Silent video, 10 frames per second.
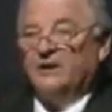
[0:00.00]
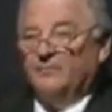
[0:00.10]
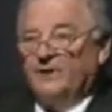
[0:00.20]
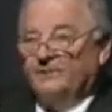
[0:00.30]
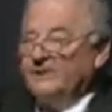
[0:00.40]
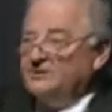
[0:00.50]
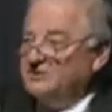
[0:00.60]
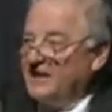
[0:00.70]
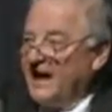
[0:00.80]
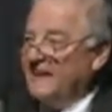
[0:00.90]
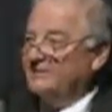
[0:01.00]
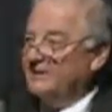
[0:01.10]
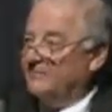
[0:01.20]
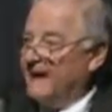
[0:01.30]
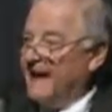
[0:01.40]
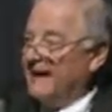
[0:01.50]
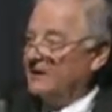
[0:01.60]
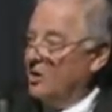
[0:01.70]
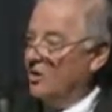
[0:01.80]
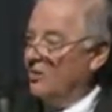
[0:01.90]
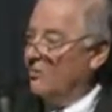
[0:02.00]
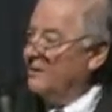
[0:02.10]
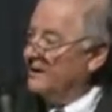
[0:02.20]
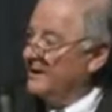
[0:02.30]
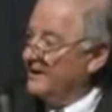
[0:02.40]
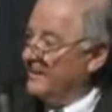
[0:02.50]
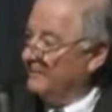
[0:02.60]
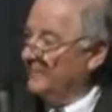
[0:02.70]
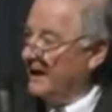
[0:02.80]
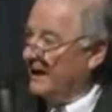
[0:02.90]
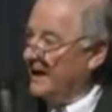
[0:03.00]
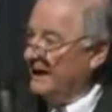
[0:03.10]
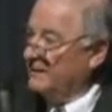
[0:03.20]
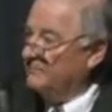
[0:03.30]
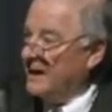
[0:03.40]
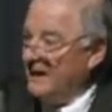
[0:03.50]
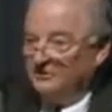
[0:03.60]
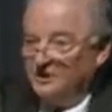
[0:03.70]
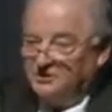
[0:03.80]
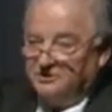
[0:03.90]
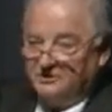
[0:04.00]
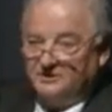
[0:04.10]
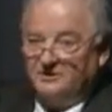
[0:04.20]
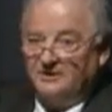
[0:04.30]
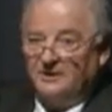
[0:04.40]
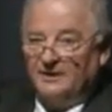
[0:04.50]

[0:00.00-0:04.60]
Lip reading: but had been stabbed in the back at home by politicians,